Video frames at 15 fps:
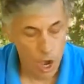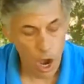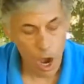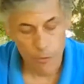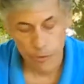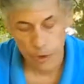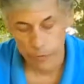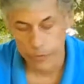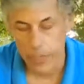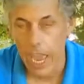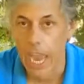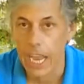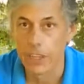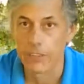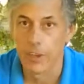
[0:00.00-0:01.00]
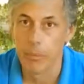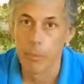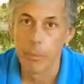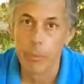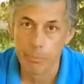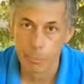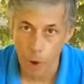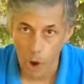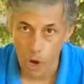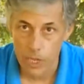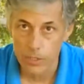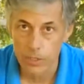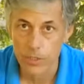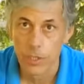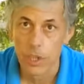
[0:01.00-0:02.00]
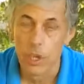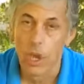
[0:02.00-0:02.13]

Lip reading: I've got the axe. I'm a bit biased.